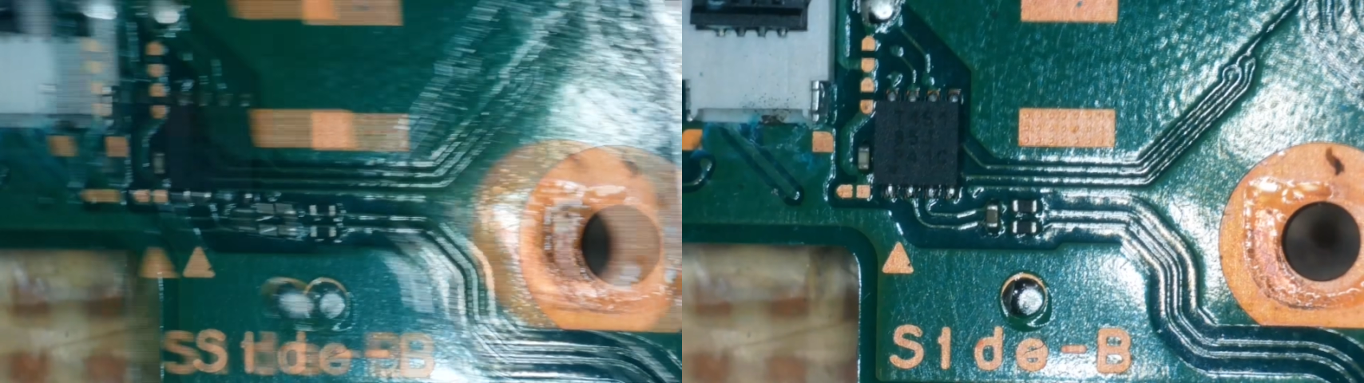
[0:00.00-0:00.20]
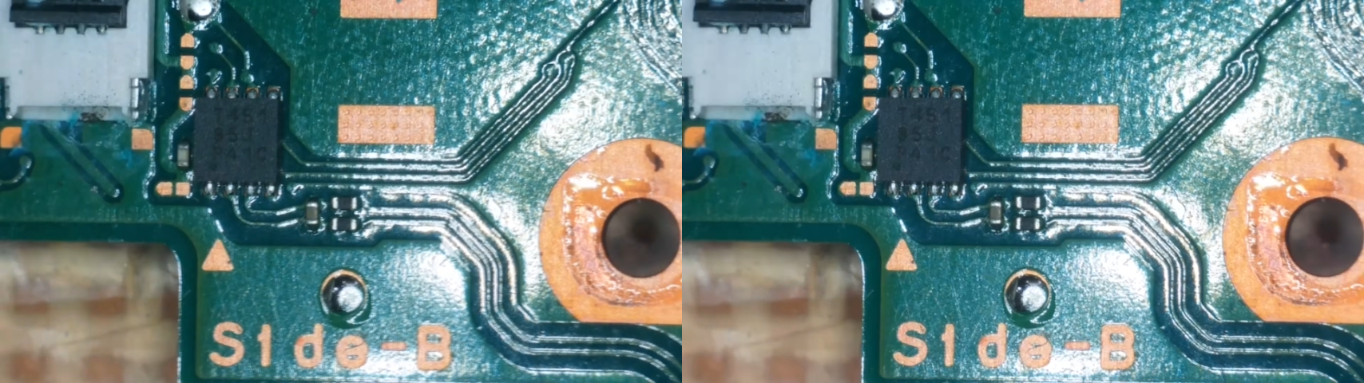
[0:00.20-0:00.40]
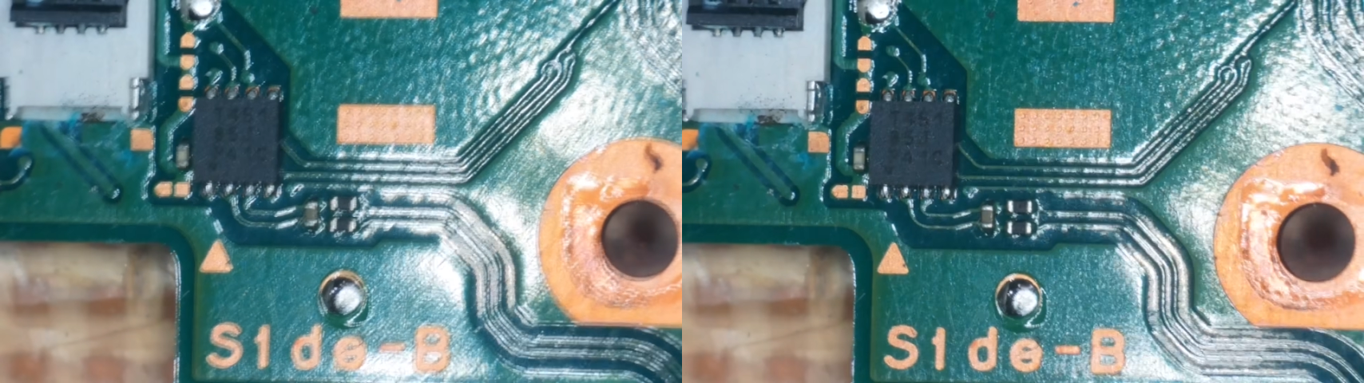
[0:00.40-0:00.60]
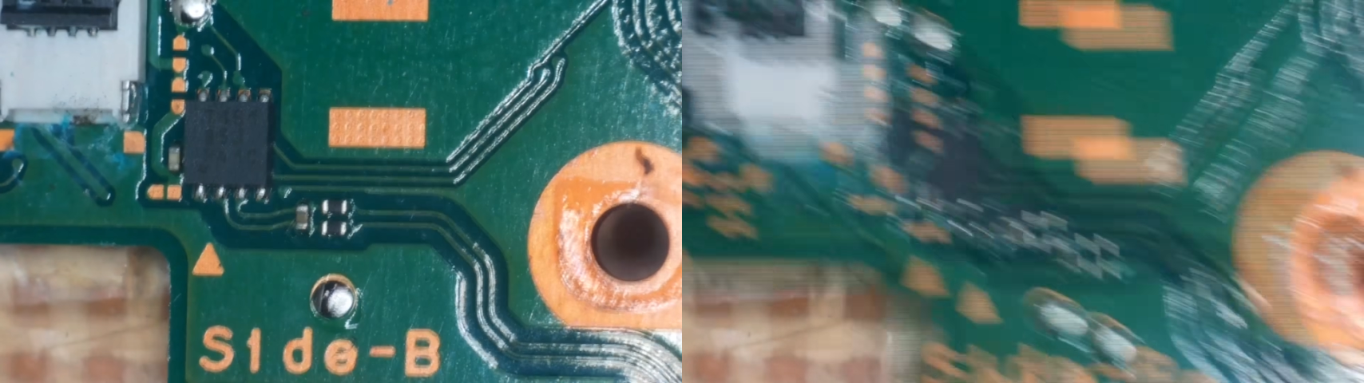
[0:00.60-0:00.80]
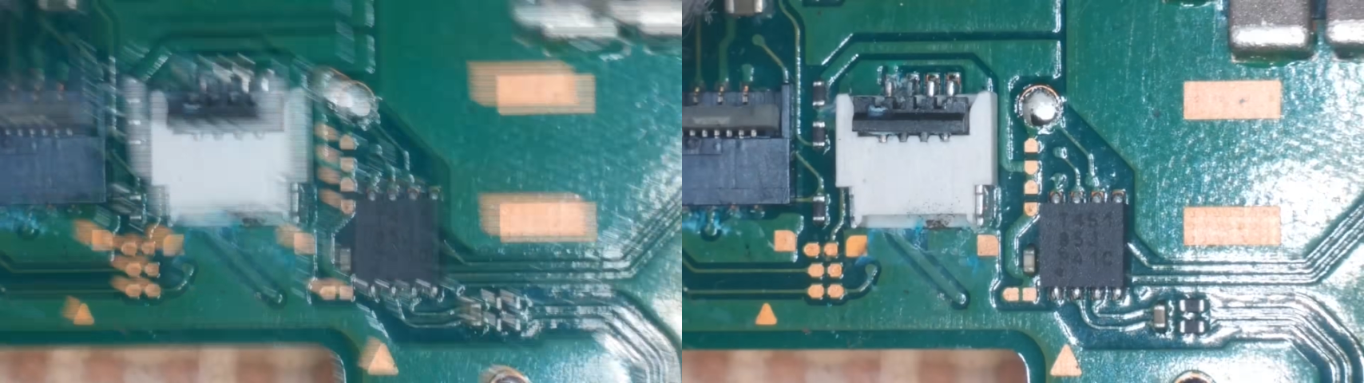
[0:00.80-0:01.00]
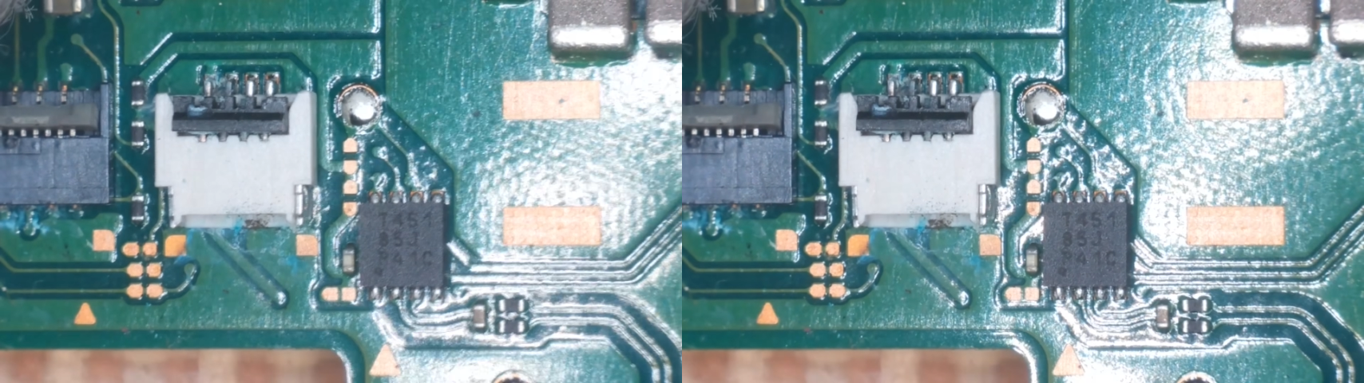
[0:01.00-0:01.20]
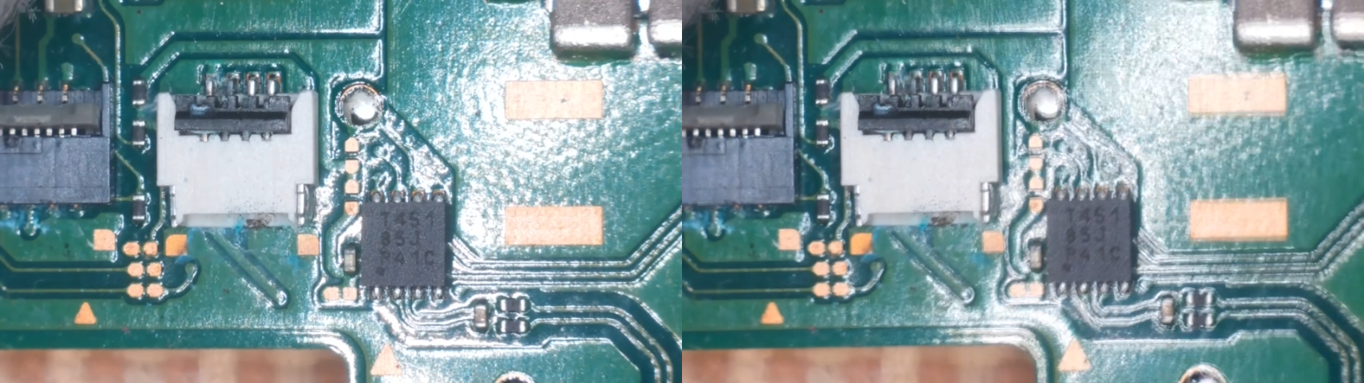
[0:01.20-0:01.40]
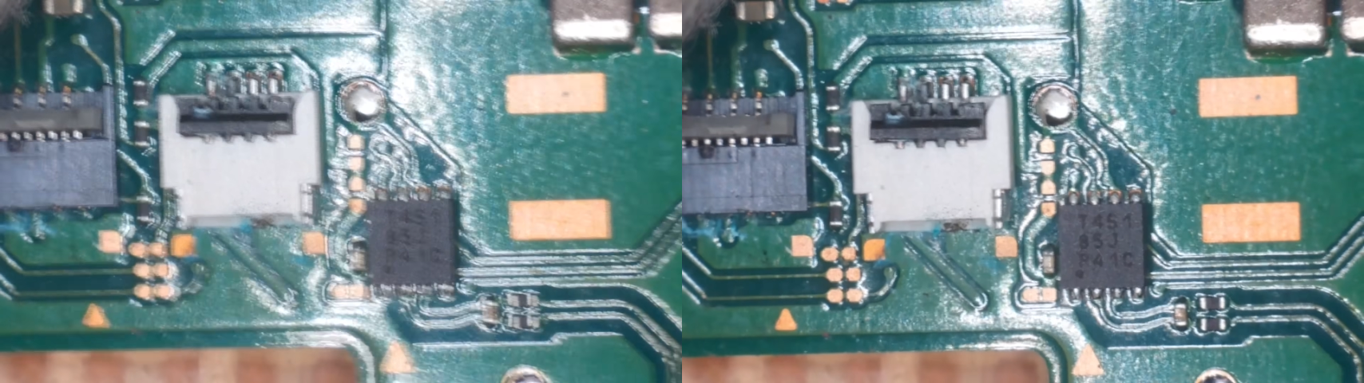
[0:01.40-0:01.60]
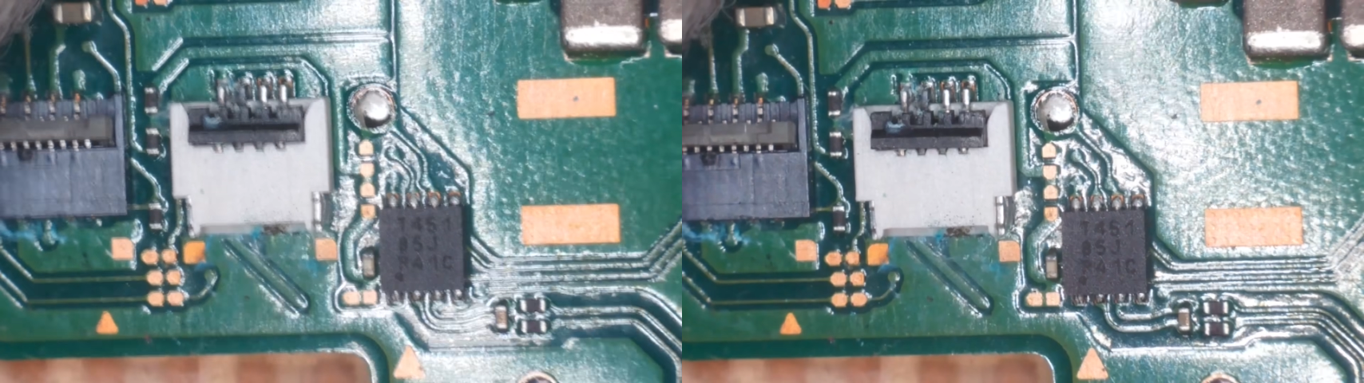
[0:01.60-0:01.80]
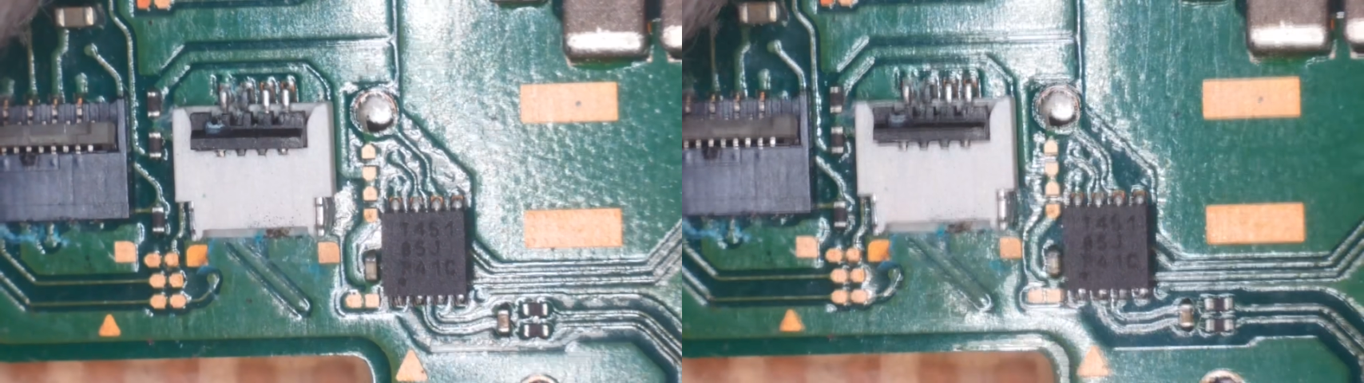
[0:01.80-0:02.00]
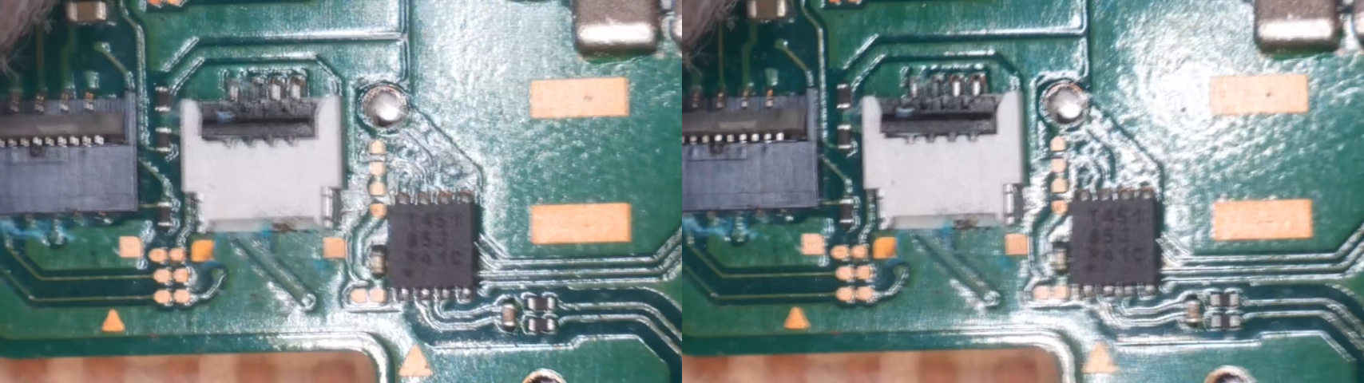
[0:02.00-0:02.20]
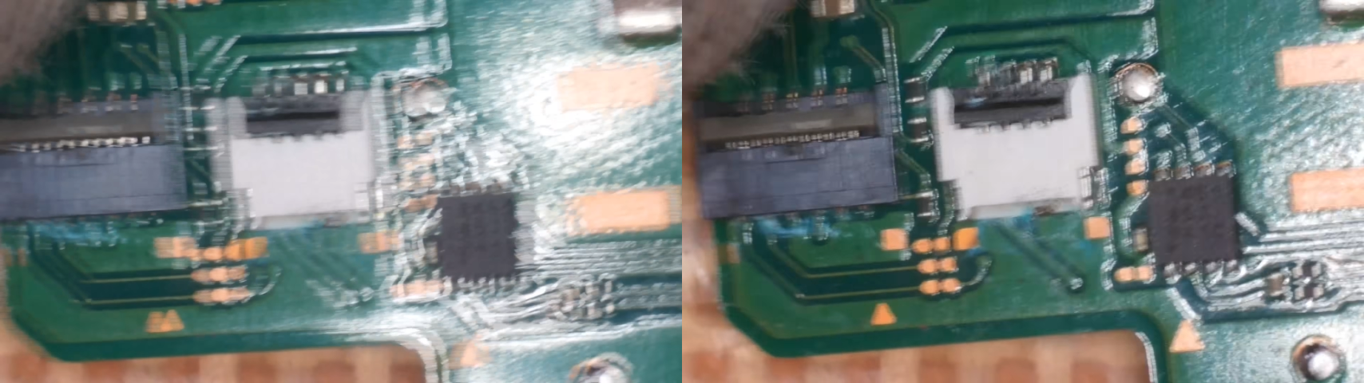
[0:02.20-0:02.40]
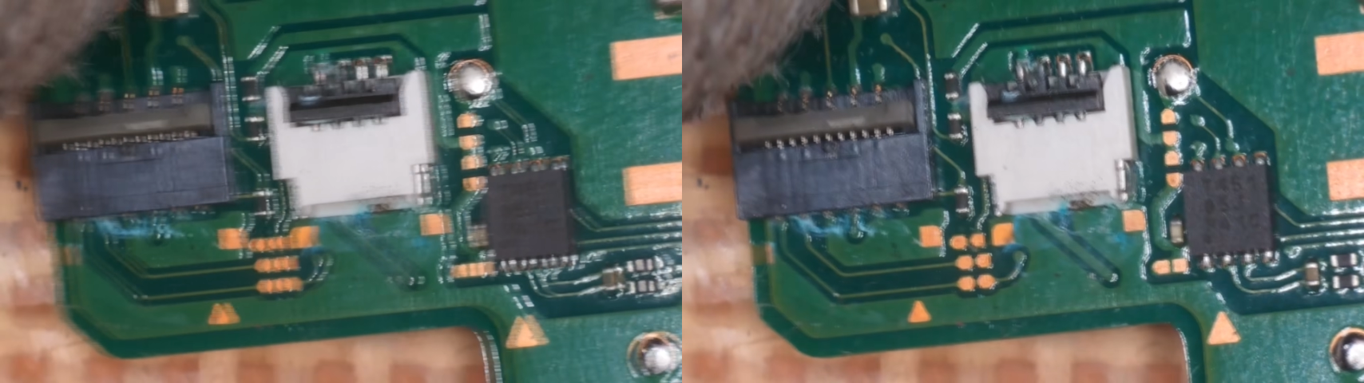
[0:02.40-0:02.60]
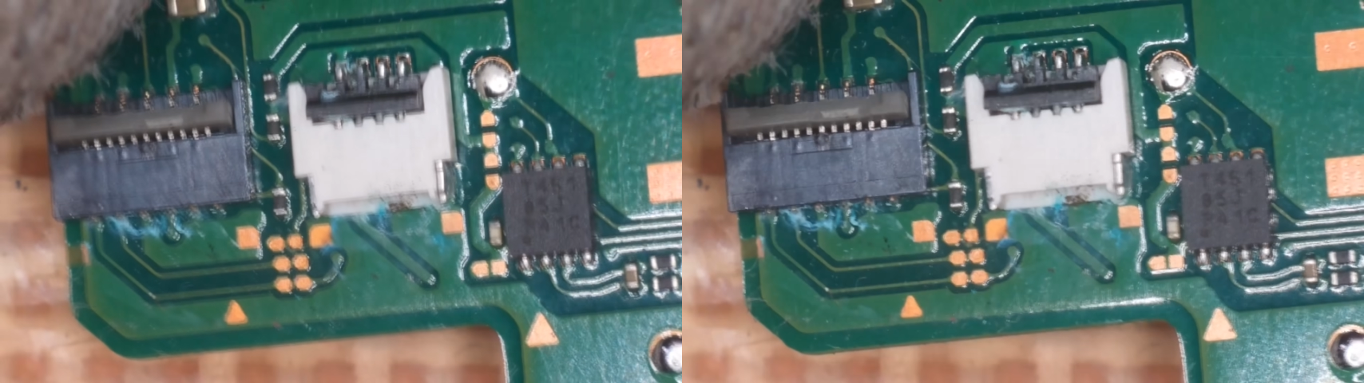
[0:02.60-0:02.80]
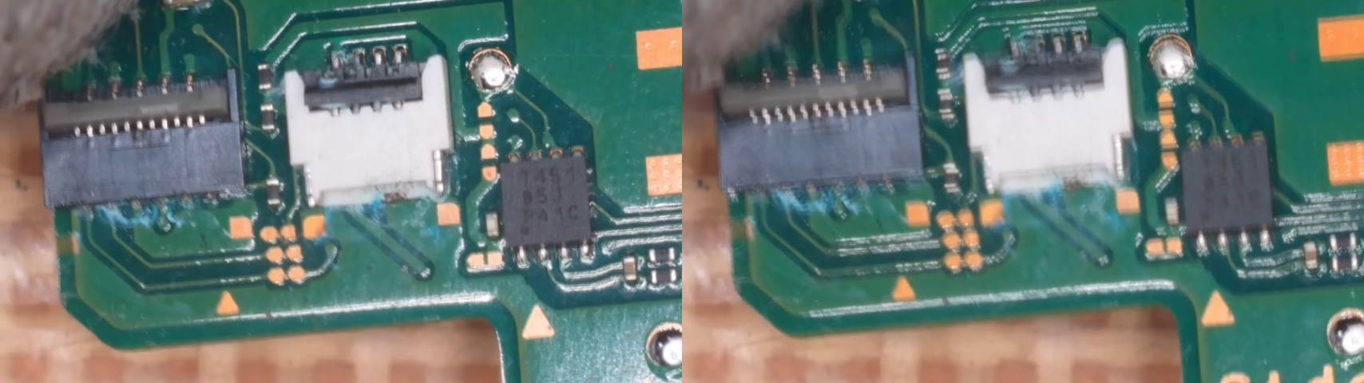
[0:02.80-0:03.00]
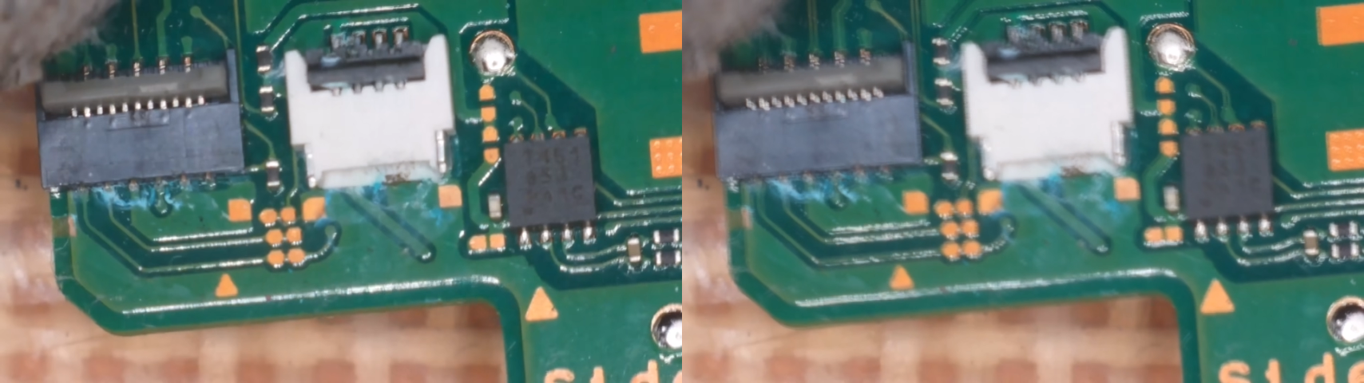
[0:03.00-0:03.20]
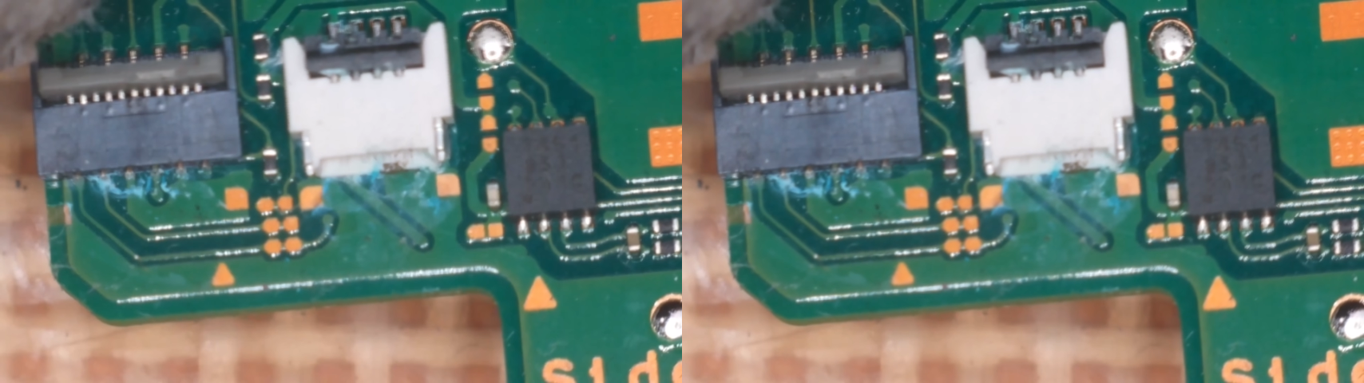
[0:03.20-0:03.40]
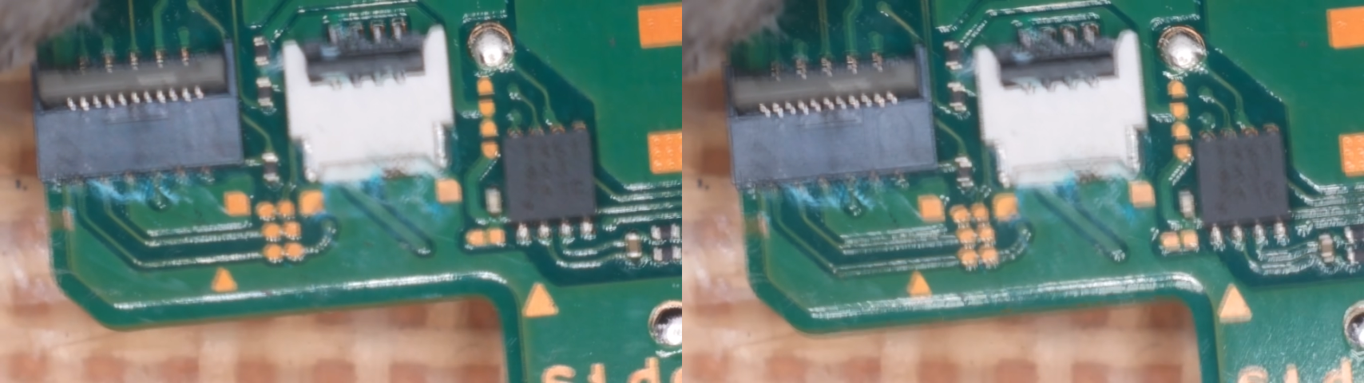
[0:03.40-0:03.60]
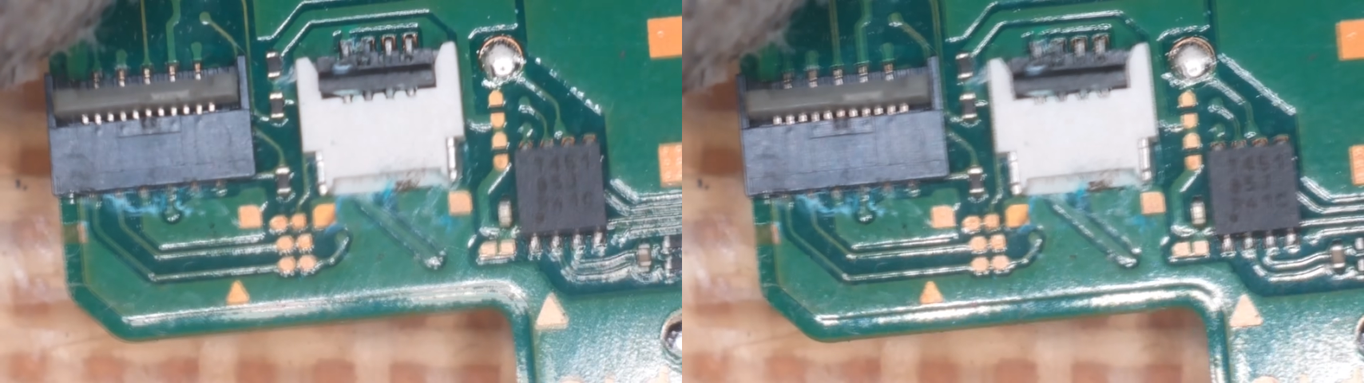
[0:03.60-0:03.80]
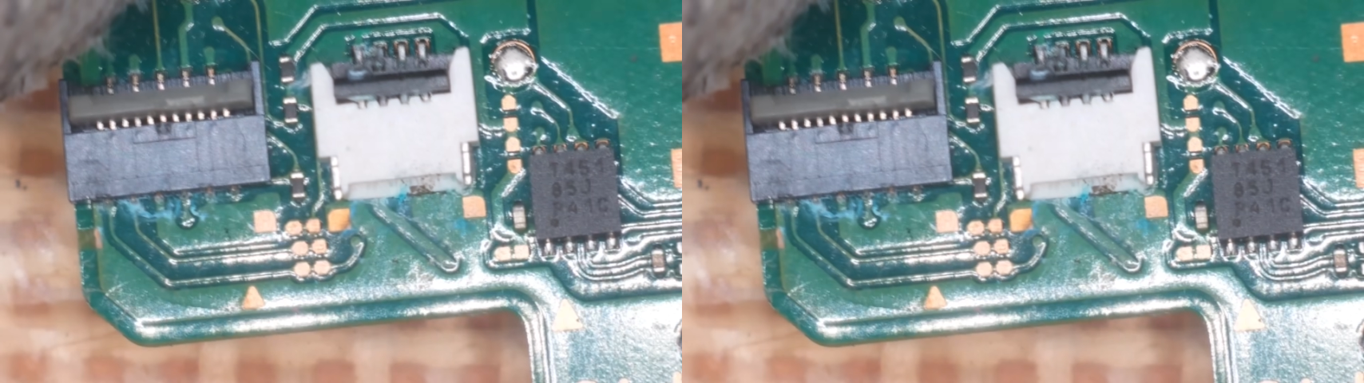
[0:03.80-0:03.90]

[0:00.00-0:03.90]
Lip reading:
(no speaker visible)